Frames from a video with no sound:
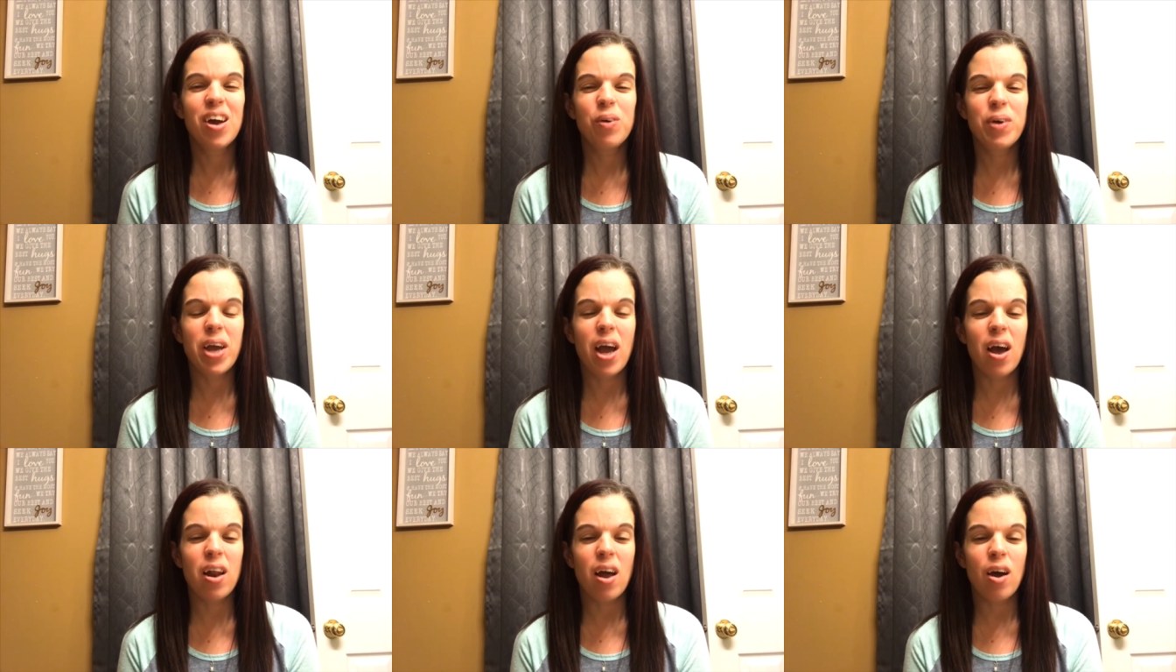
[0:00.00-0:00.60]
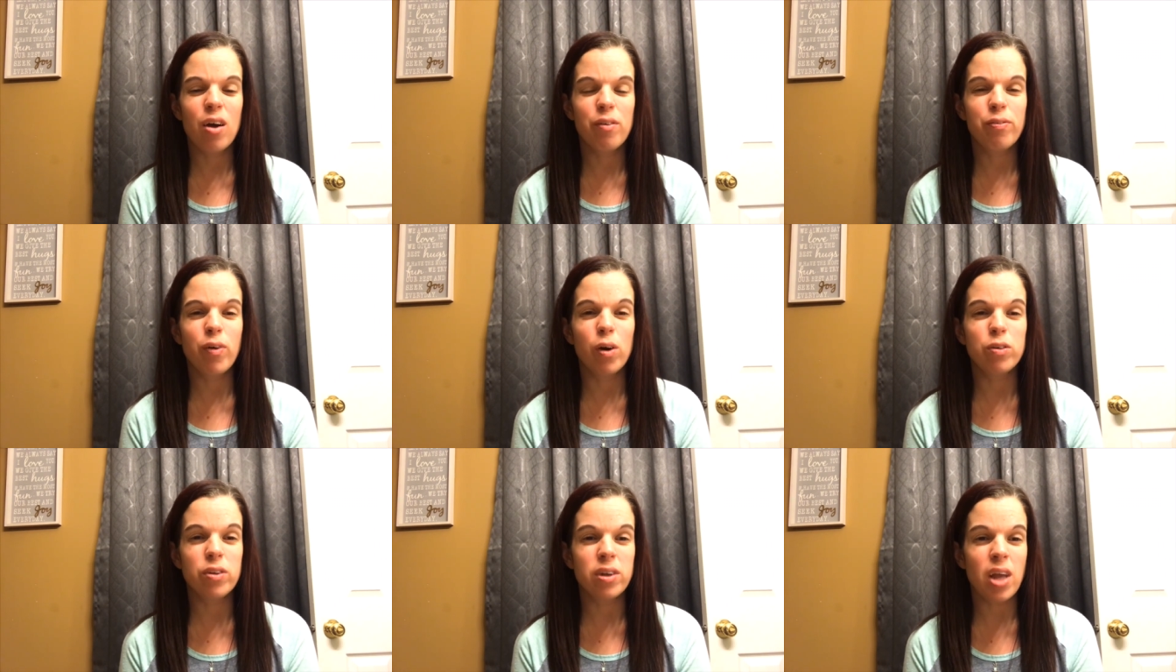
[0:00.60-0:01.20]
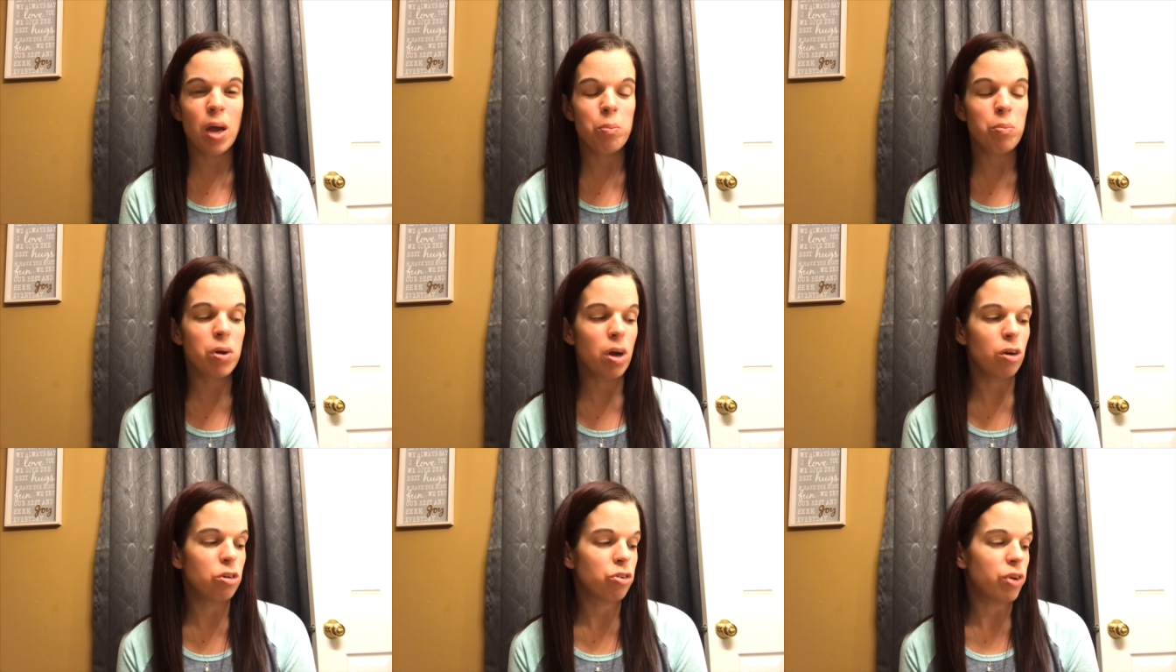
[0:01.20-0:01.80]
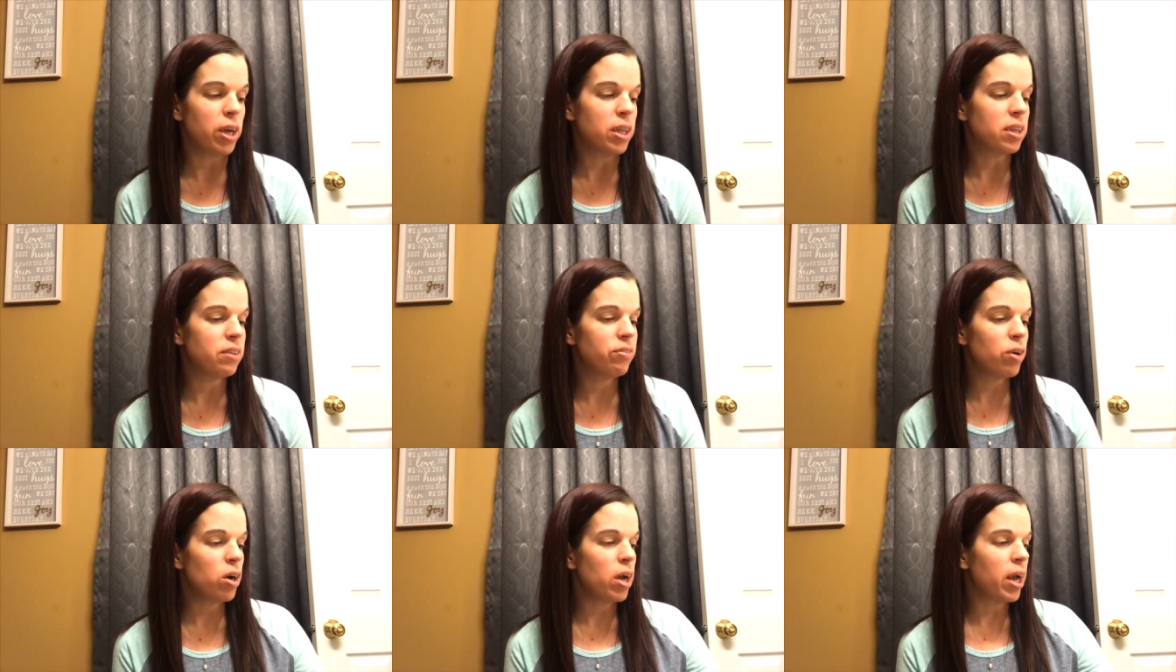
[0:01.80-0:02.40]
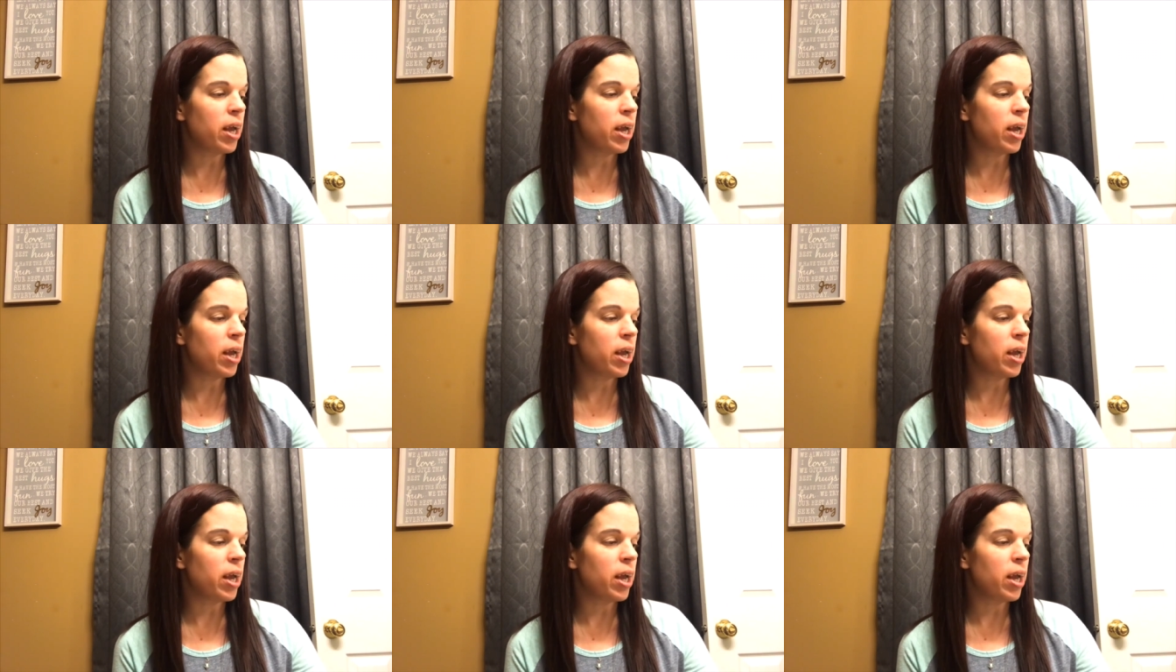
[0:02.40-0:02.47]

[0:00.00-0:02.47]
We had our frozen embryo transfer,